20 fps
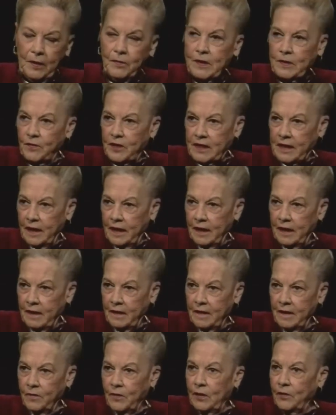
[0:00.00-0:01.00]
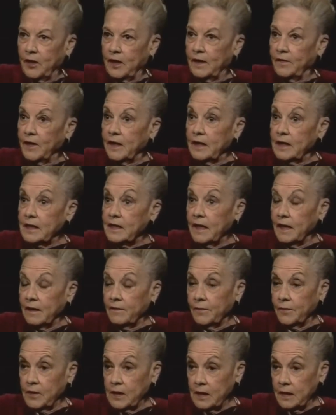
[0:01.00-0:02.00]
he was retired, and we were living in San
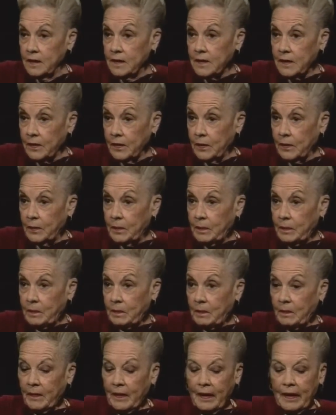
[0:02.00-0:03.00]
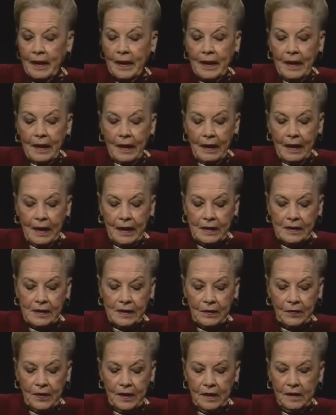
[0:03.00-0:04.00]
Francisco. Mm -hmm. And
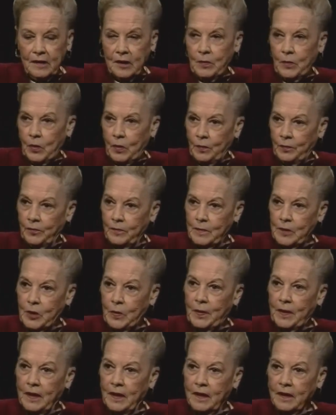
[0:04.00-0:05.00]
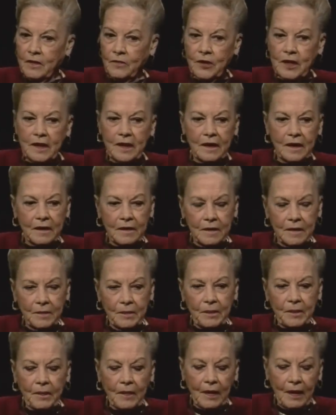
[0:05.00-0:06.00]
so he had come home from Japan and retired.
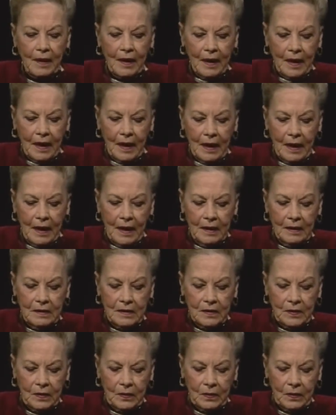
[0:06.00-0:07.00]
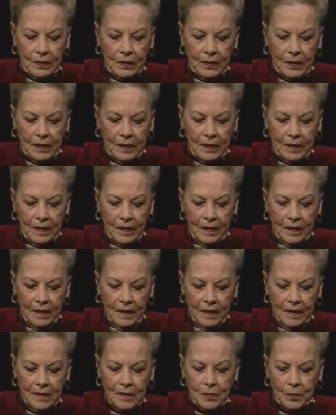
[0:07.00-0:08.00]
And so uh,
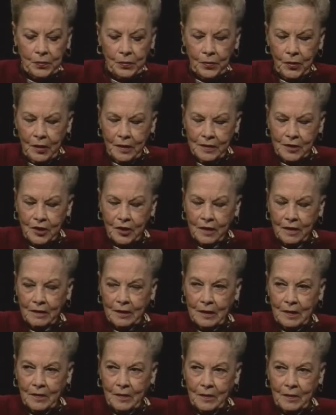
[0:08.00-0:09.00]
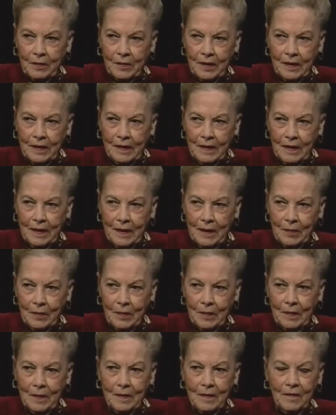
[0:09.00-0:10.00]
his project became
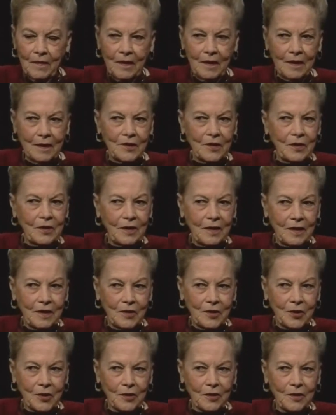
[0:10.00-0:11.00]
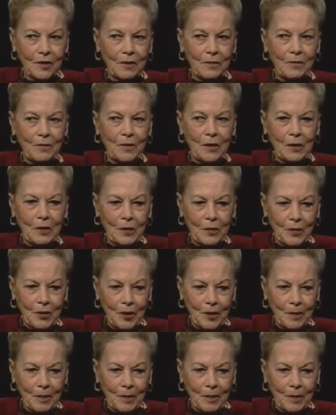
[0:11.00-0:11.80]
the education of Valerie.